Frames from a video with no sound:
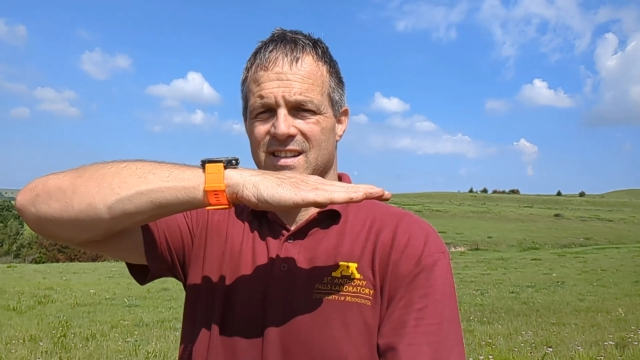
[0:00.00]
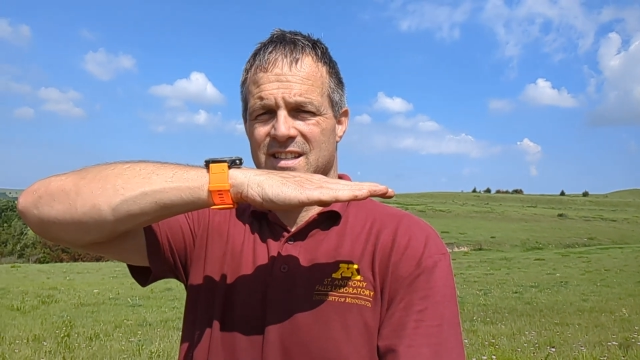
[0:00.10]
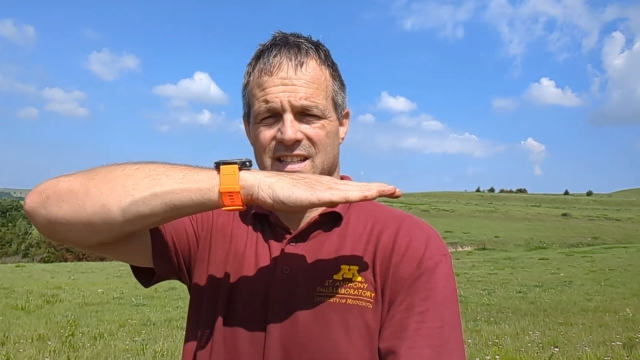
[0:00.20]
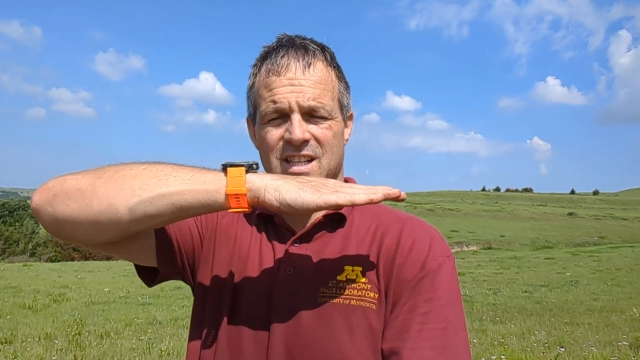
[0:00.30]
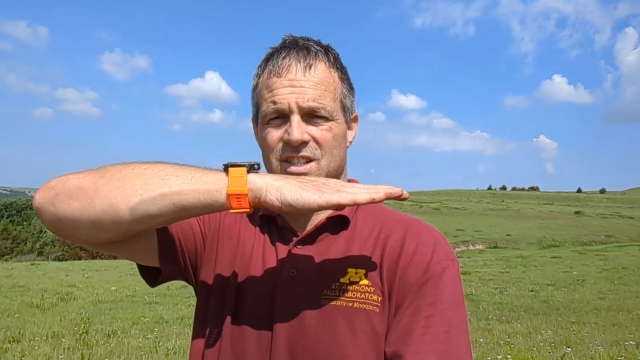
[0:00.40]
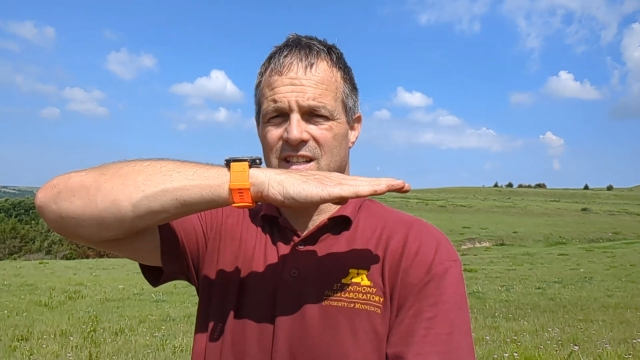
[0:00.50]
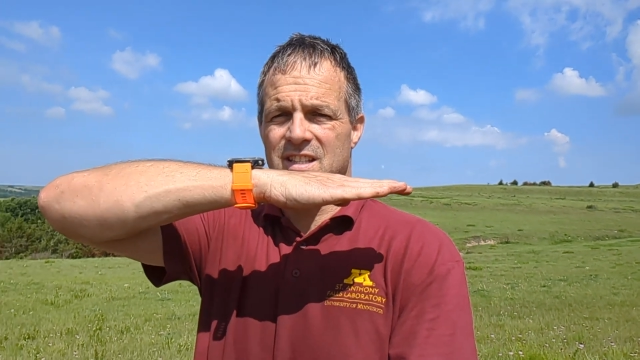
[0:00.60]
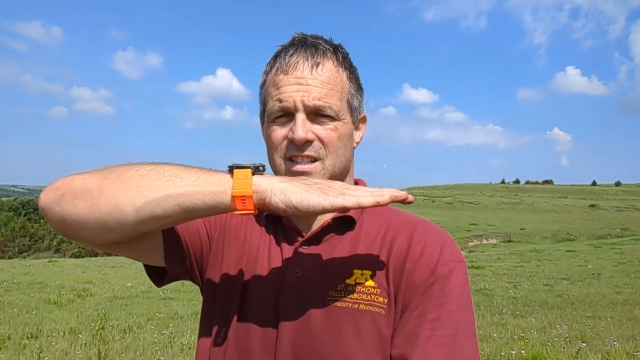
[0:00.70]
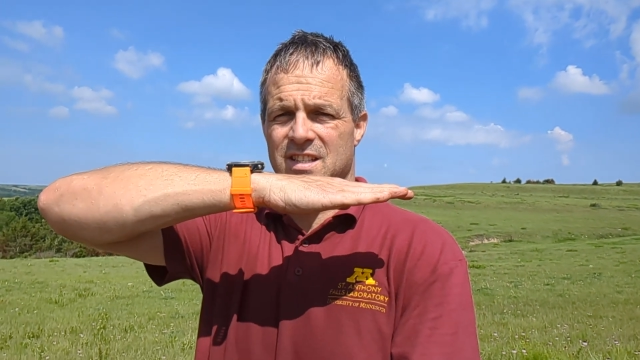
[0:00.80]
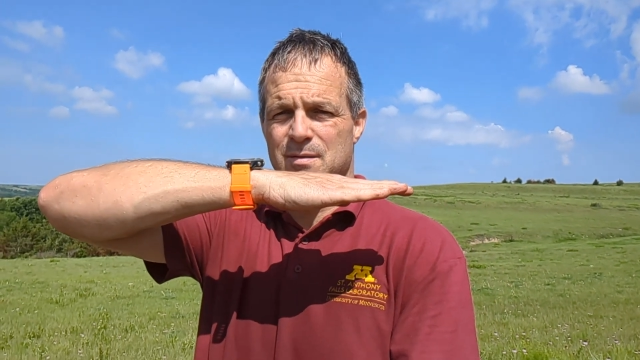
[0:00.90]
is initially
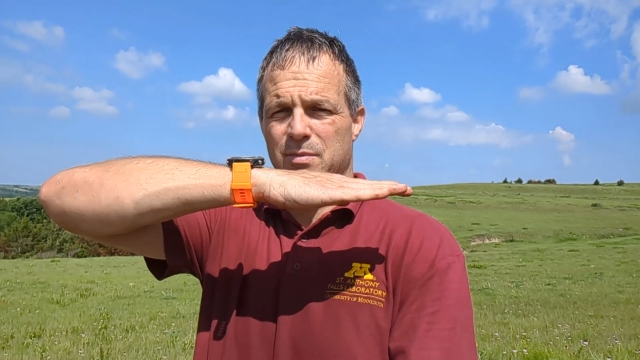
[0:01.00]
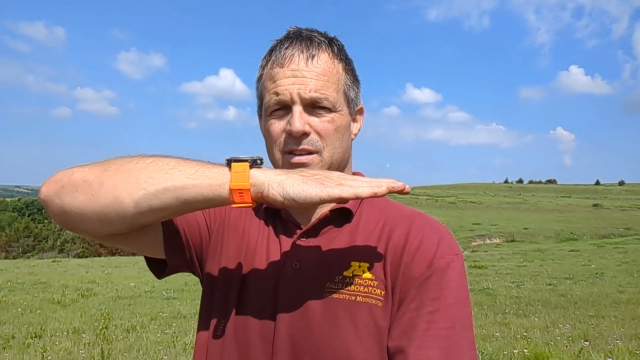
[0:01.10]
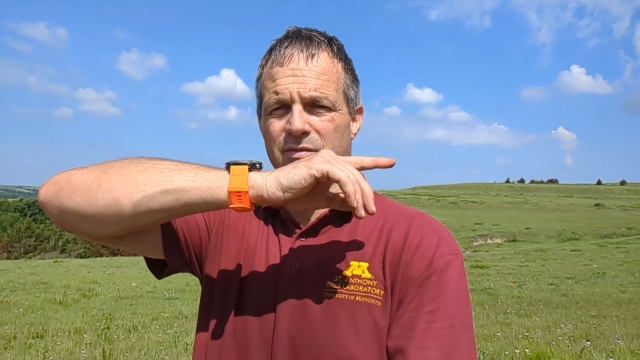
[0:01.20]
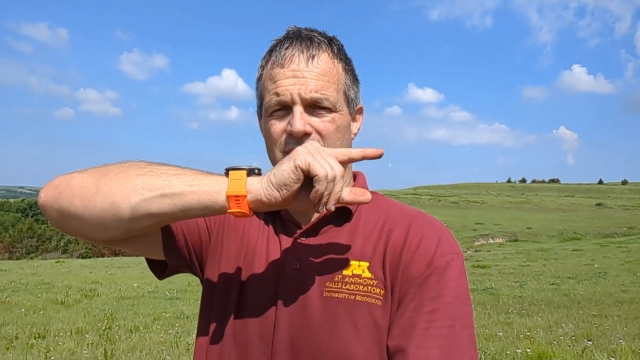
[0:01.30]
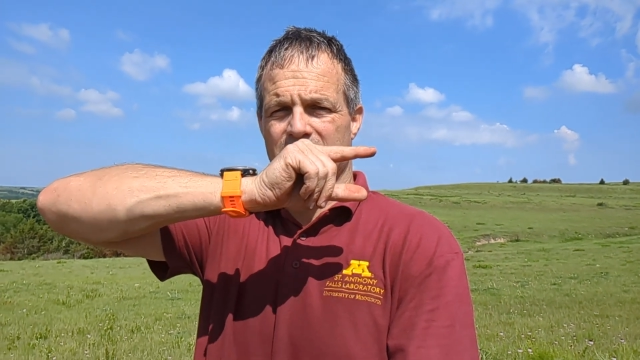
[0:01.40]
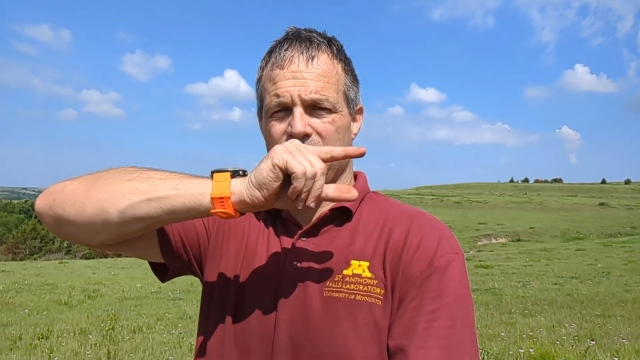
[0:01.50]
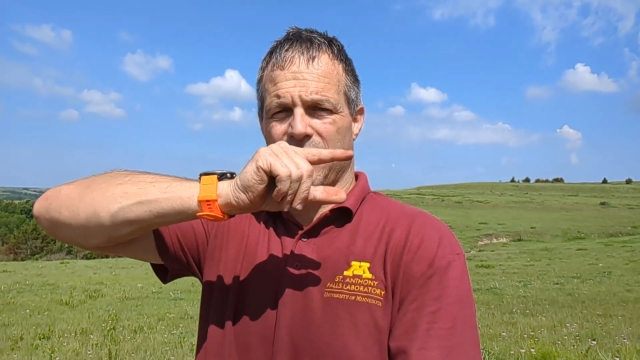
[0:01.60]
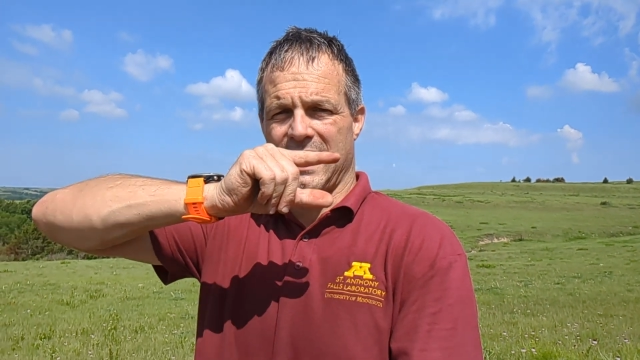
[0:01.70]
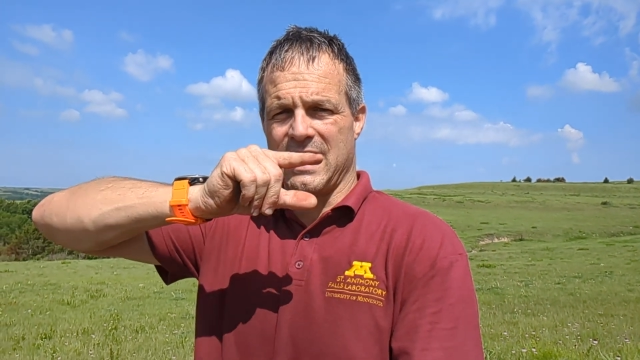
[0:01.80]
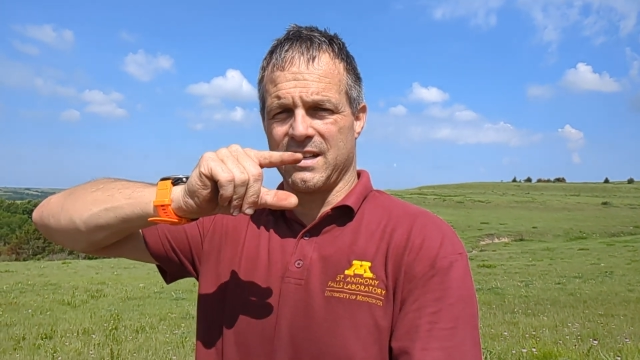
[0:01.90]
simply very
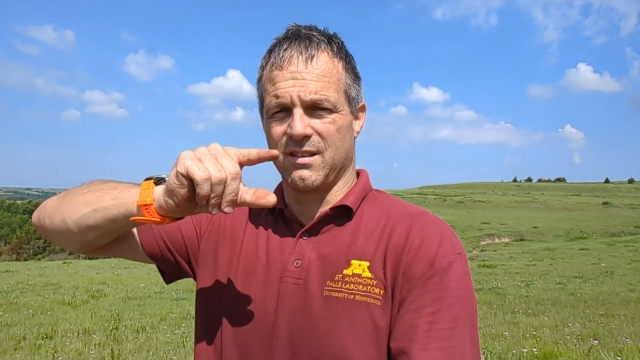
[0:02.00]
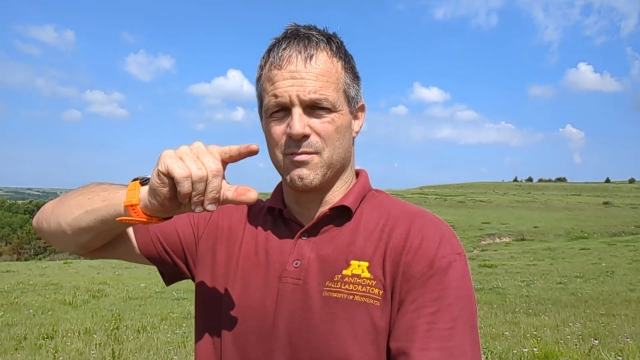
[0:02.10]
flat,